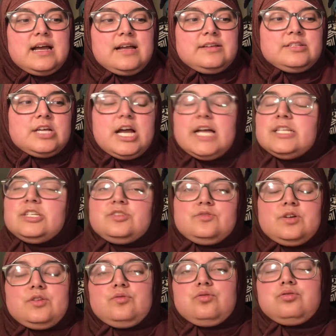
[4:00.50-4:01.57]

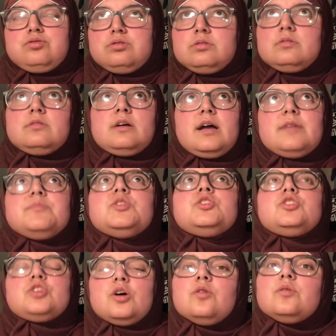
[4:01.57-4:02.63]
I'm
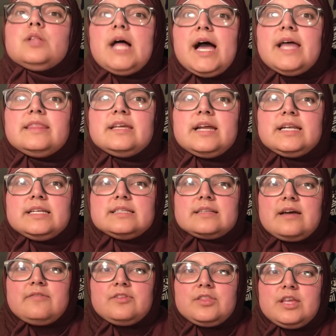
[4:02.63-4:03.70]
so glad that I
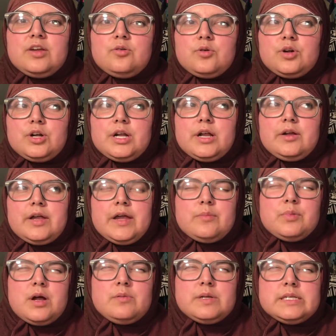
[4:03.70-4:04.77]
discovered the Ordinary. I
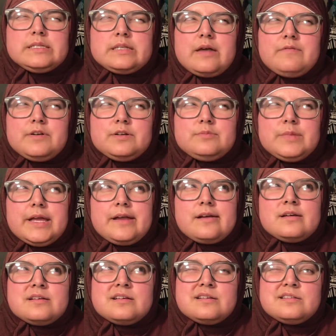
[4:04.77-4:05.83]
probably discovered them like
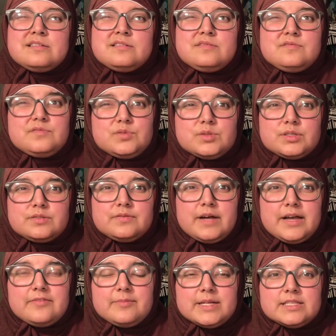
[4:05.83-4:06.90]
4 or
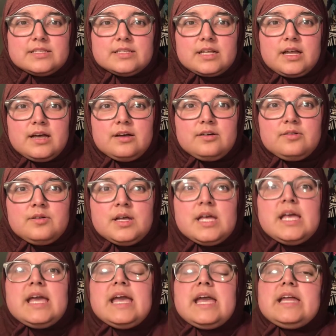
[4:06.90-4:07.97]
5 months ago,
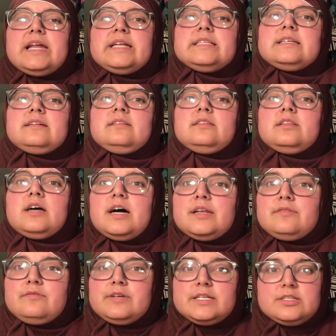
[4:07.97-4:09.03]
and I did a lot
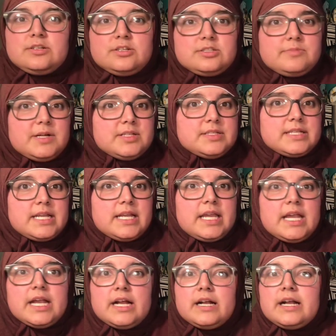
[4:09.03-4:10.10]
of research about
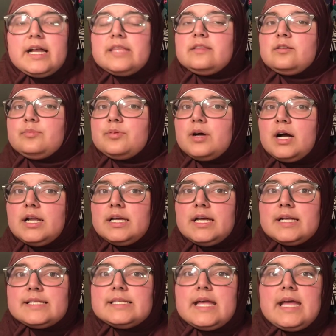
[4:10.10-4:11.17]
skincare and their
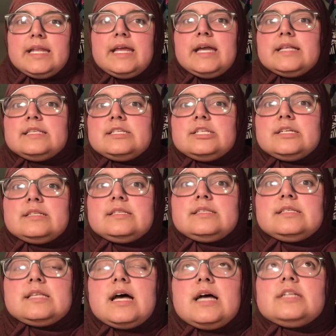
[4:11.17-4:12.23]
products, and it's
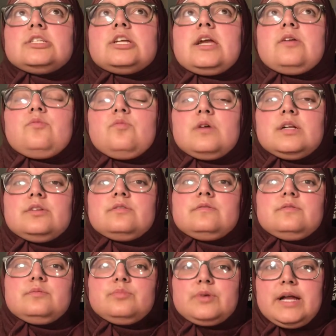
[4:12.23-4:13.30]
just such a
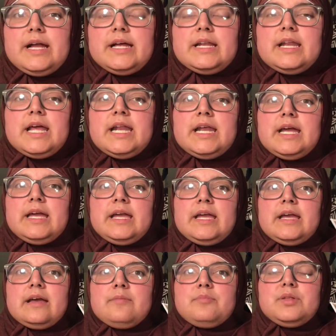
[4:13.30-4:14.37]
wonderful brand, and
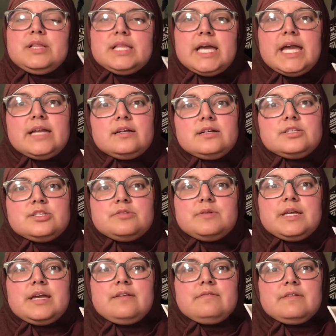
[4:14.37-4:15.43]
I plan on
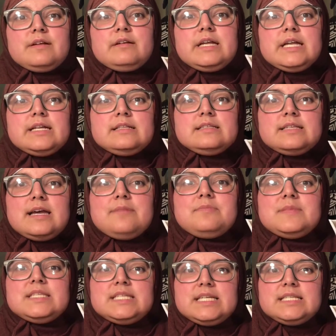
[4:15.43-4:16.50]
doing a very in-depth
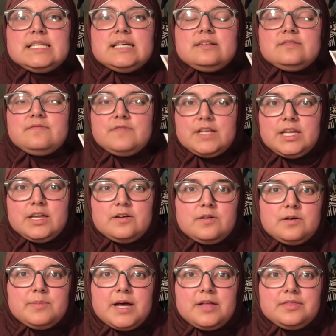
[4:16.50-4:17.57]
detailed video
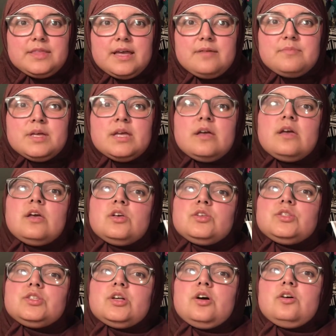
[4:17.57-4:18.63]
about them,
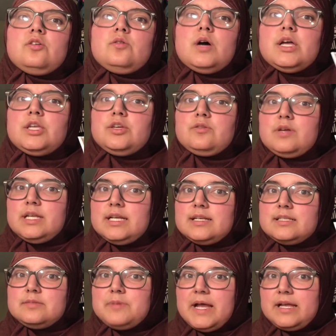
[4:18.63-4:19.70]
so you can
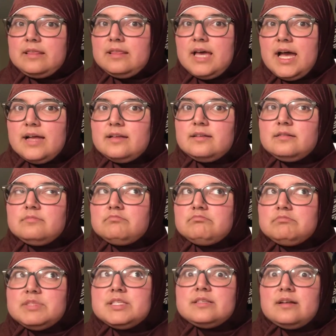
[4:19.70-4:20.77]
expect that
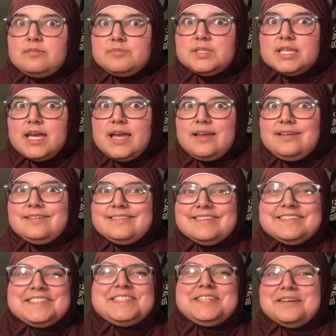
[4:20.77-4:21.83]
someday
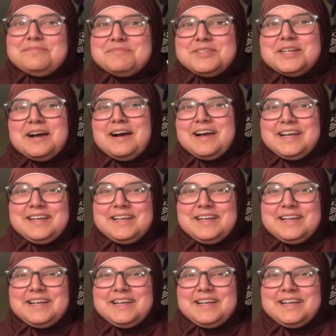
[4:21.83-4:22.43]
sometime.